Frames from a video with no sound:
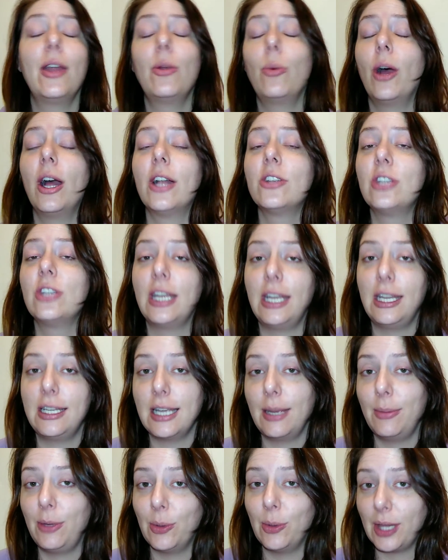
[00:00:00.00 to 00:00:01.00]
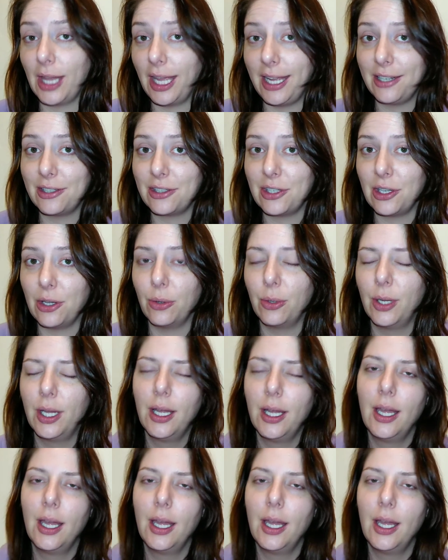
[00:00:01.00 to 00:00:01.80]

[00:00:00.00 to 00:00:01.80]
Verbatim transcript: and watch anytime you would like to.